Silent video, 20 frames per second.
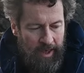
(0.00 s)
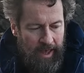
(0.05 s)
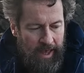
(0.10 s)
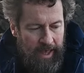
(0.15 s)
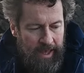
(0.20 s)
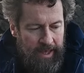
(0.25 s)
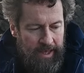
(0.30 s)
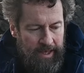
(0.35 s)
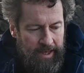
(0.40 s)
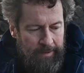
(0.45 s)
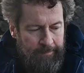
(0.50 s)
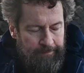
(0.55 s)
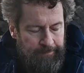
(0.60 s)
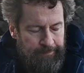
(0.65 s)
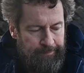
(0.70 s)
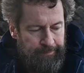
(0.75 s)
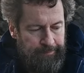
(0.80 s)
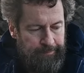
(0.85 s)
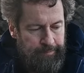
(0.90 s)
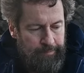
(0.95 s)
a
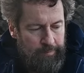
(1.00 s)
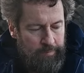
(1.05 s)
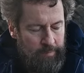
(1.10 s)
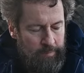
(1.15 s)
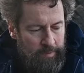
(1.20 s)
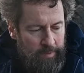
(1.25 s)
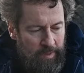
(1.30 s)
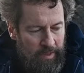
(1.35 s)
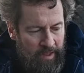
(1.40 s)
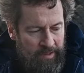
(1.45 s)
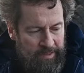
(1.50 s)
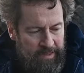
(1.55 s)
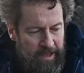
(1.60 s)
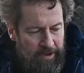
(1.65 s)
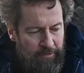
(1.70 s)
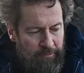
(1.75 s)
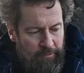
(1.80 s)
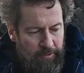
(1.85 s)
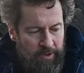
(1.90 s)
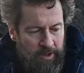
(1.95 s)

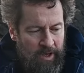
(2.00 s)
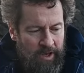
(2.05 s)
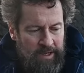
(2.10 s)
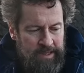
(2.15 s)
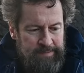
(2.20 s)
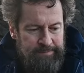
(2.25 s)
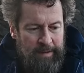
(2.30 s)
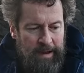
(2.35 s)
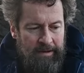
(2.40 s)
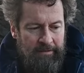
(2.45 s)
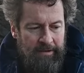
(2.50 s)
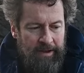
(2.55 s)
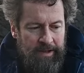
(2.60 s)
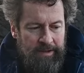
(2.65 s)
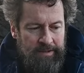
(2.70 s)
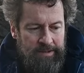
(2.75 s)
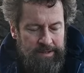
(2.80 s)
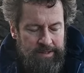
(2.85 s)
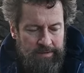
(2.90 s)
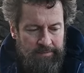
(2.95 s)
different
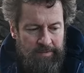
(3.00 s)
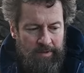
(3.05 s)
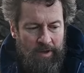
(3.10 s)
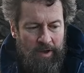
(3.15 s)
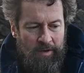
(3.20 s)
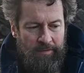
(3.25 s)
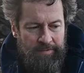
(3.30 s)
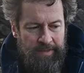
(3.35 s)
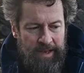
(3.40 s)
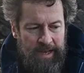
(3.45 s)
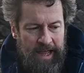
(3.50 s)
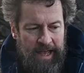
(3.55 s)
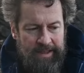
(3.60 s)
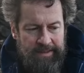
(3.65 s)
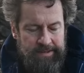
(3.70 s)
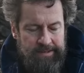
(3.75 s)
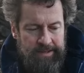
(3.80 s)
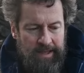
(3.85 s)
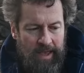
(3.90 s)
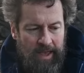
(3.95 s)
experience of the
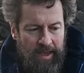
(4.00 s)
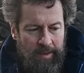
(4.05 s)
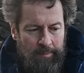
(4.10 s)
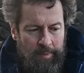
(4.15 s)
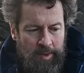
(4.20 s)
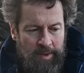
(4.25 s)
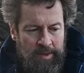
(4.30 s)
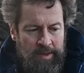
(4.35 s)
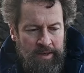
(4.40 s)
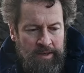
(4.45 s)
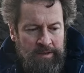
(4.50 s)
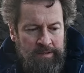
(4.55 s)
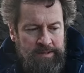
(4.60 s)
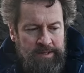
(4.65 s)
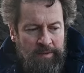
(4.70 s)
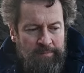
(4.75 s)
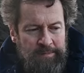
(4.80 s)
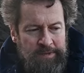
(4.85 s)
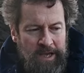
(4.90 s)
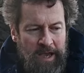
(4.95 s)
landscape.
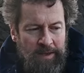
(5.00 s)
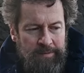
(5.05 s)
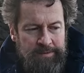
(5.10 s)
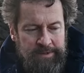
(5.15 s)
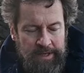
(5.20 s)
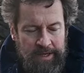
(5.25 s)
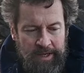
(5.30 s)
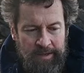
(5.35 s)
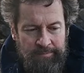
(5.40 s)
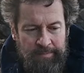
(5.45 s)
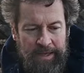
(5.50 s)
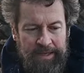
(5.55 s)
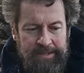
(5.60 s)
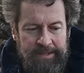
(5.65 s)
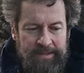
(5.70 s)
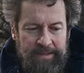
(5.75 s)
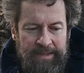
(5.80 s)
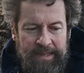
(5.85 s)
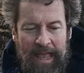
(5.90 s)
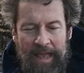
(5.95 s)
Sometimes it can be
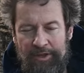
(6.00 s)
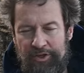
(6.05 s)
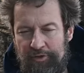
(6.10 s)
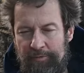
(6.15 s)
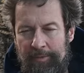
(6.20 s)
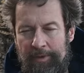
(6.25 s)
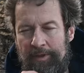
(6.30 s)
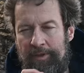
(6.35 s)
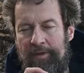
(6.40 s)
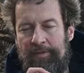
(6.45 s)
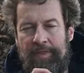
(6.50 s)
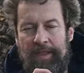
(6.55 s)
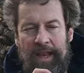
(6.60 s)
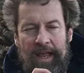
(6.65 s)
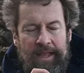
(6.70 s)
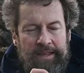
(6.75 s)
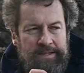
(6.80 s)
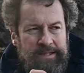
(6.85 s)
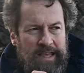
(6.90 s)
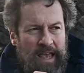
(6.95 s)
to the detriment of the
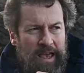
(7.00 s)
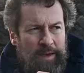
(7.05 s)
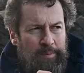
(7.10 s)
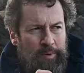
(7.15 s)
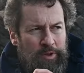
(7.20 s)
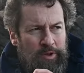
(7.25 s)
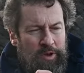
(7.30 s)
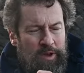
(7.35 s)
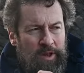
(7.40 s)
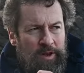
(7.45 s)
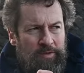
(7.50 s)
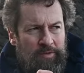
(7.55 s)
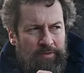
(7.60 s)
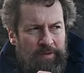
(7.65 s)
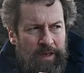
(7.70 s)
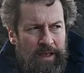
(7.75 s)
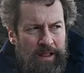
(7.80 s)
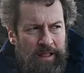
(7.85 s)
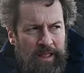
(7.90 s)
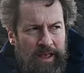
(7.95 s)
landscape and you kind of
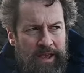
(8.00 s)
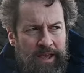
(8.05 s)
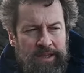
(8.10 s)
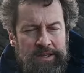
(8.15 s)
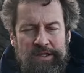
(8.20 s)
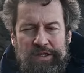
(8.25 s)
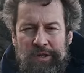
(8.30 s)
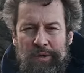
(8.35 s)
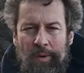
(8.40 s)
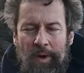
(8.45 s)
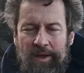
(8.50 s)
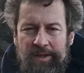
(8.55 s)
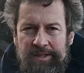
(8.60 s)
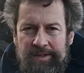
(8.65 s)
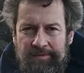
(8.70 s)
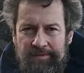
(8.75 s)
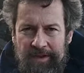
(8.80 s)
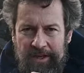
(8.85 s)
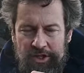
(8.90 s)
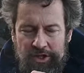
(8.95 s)
feel like it's too
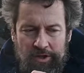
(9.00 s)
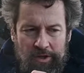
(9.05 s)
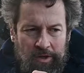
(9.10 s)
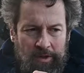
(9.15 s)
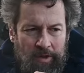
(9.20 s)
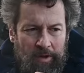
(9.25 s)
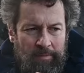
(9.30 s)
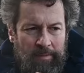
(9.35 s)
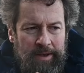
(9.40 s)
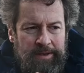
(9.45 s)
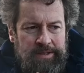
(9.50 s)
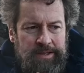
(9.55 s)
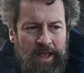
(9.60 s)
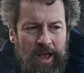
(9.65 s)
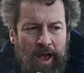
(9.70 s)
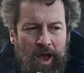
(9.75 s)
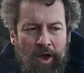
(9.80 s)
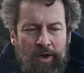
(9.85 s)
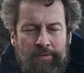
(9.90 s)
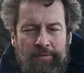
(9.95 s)
artificial, almost
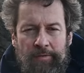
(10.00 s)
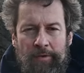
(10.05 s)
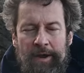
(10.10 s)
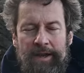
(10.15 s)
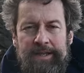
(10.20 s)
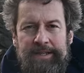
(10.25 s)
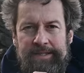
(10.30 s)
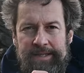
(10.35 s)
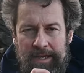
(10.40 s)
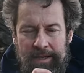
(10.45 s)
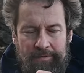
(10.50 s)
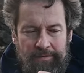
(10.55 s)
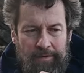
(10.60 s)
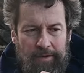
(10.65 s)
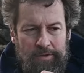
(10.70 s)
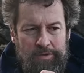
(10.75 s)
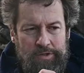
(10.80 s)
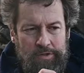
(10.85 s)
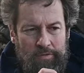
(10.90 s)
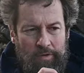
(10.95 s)
like over-editing a
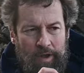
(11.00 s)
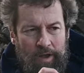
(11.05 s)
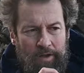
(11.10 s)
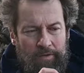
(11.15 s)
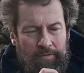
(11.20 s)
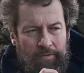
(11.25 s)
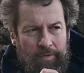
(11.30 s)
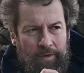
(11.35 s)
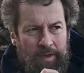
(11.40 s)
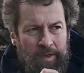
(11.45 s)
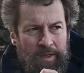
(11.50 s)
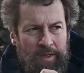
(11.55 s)
photograph.